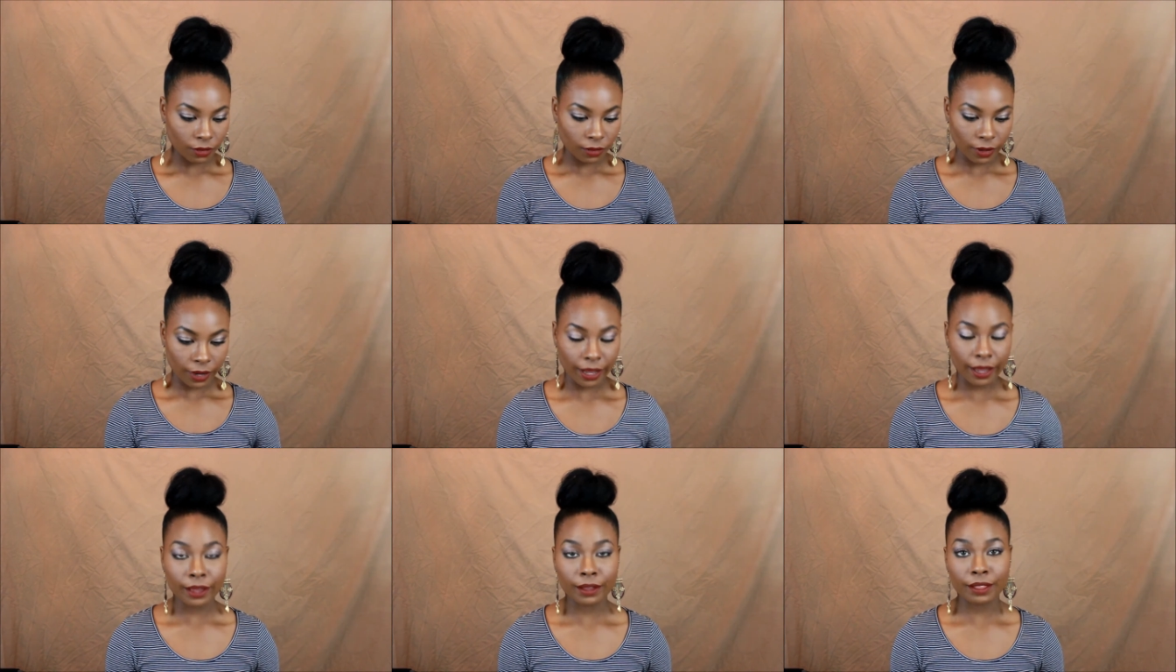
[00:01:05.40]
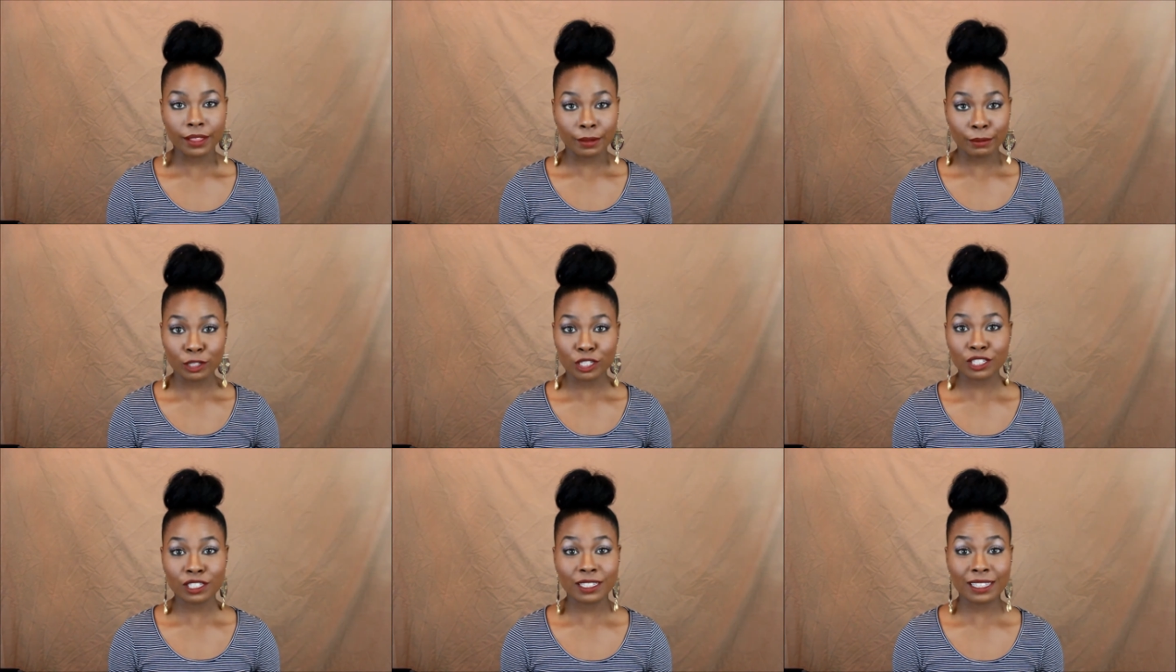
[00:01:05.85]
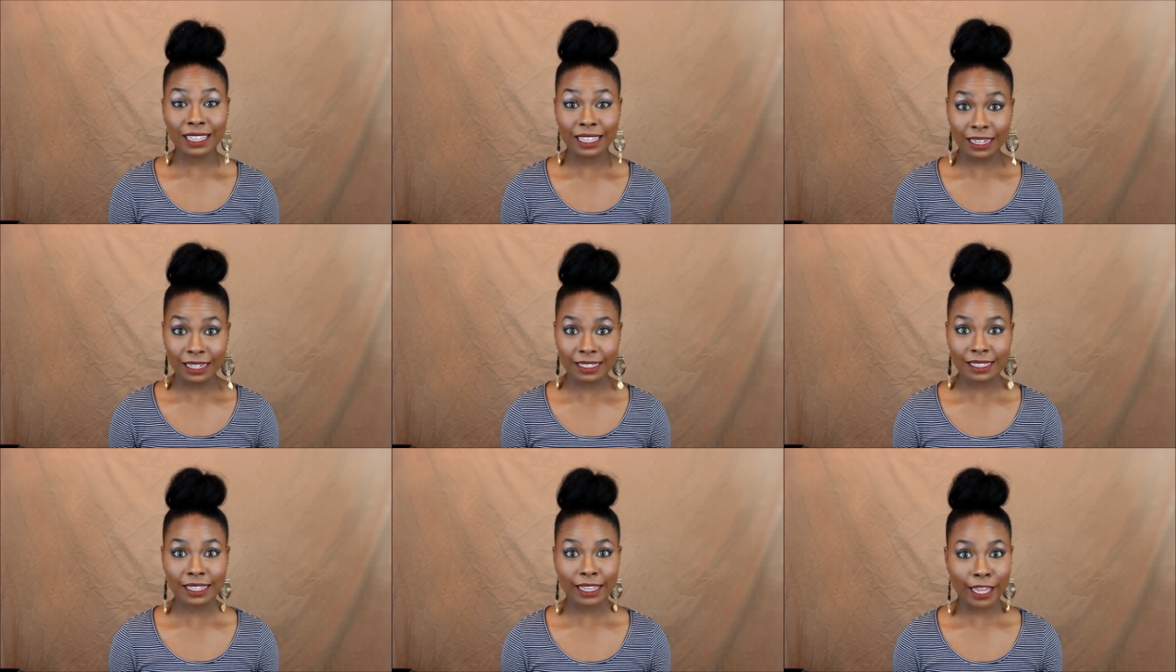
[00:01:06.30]
Okay, let me just
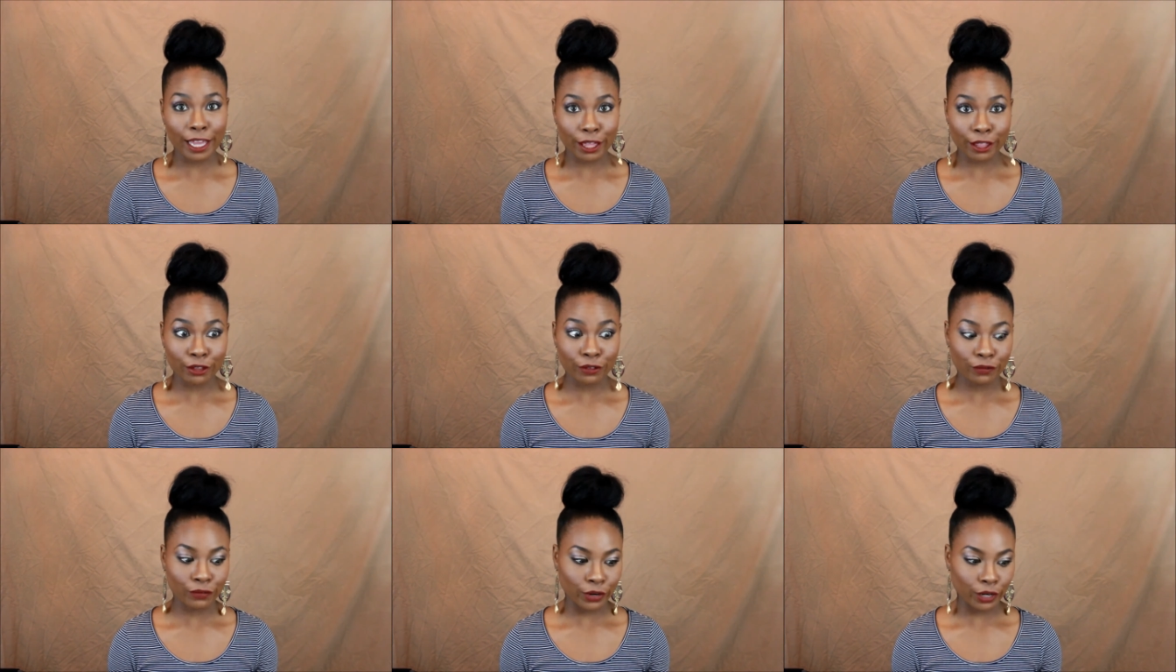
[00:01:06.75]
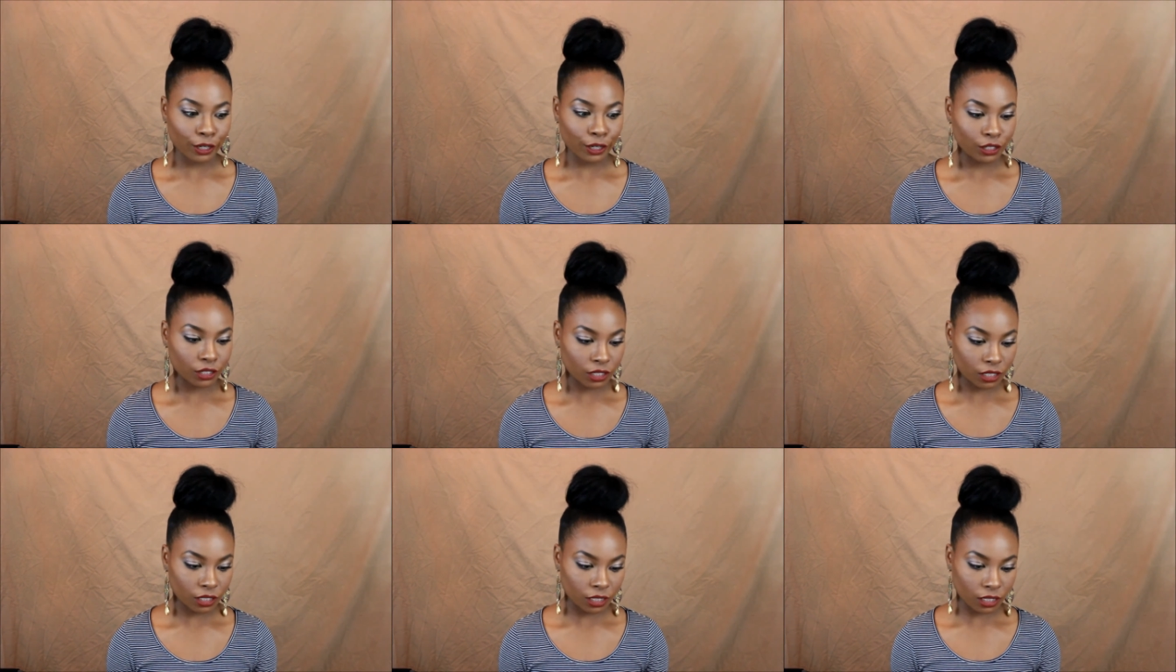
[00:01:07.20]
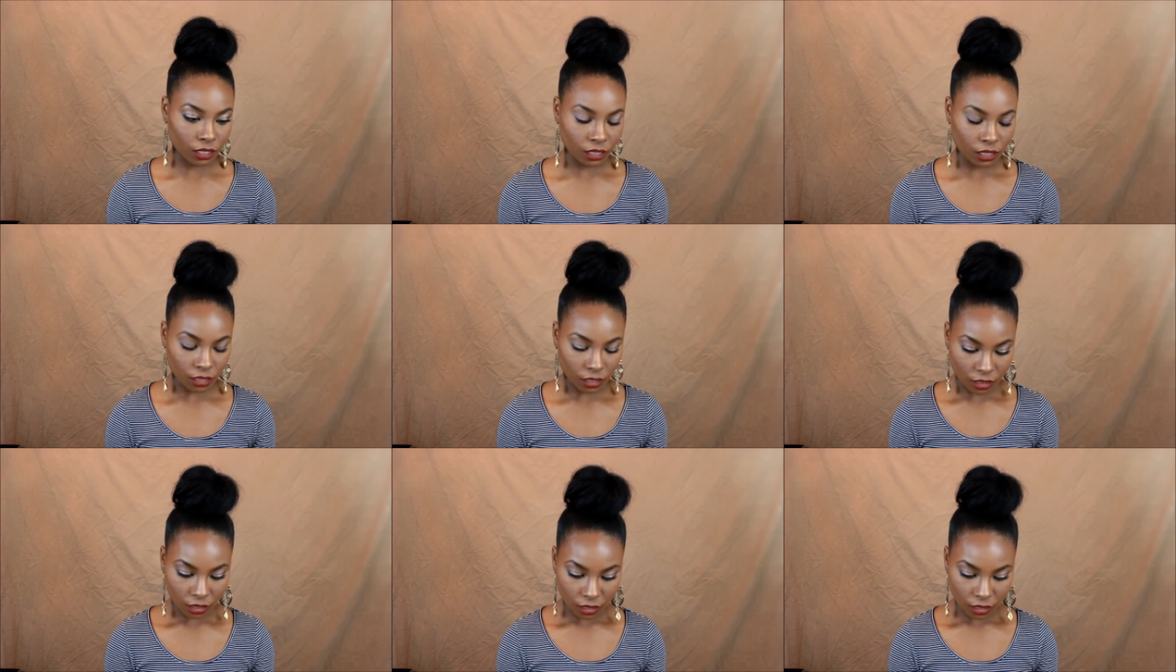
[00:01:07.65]
get it together first.